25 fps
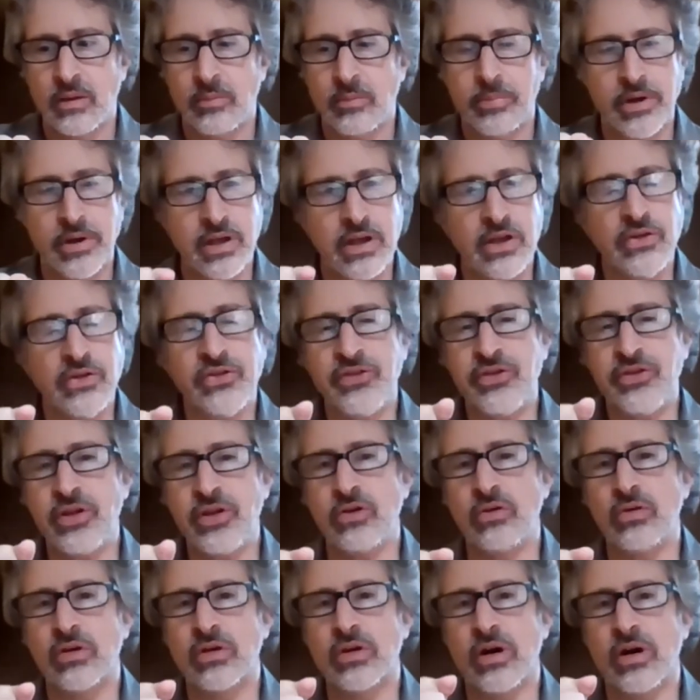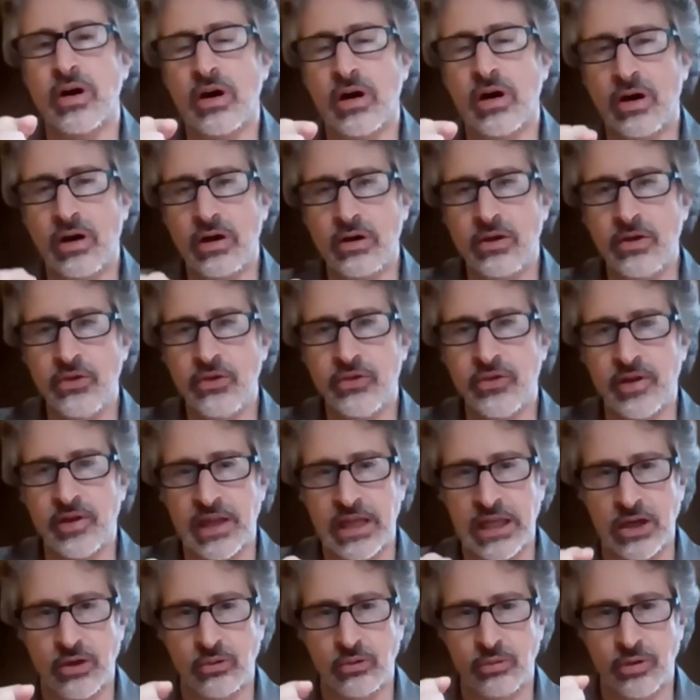but it is still
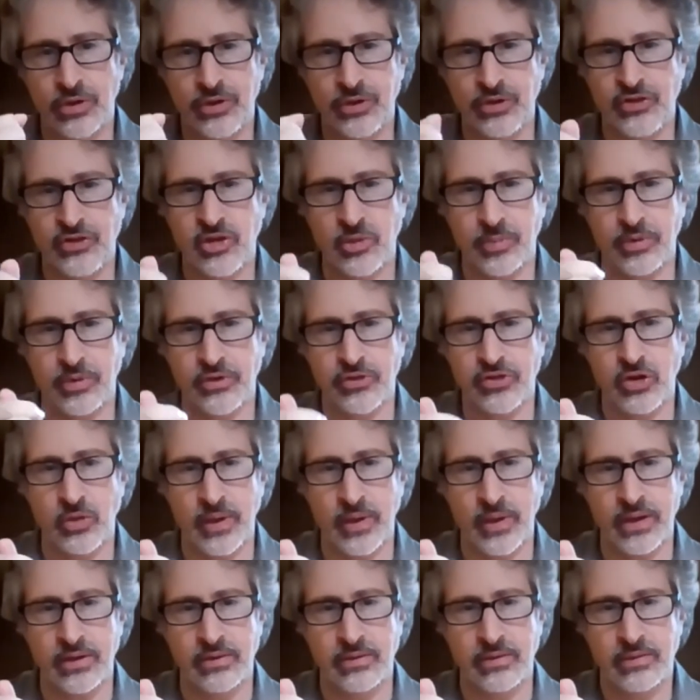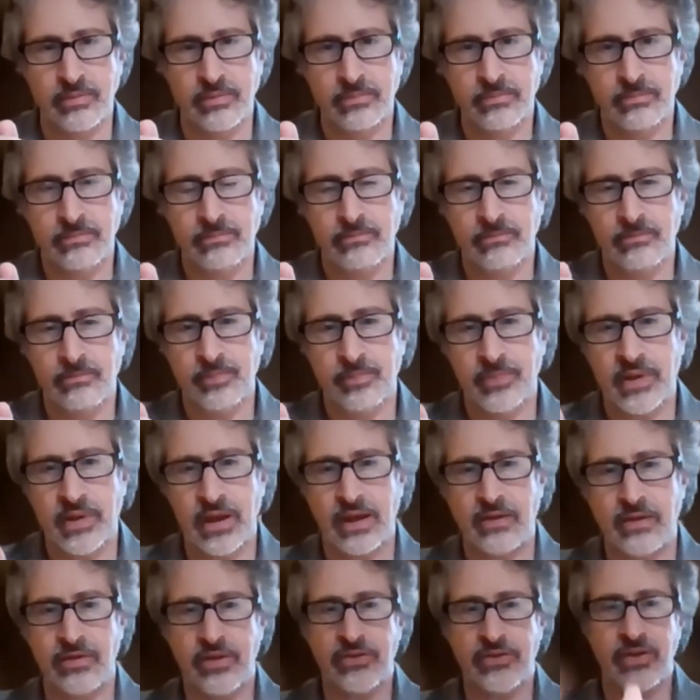causally reducible to it.
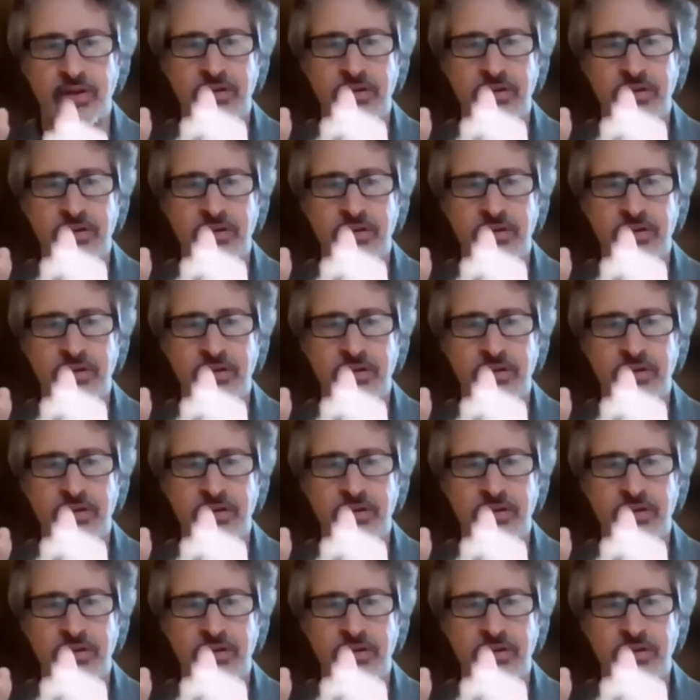And this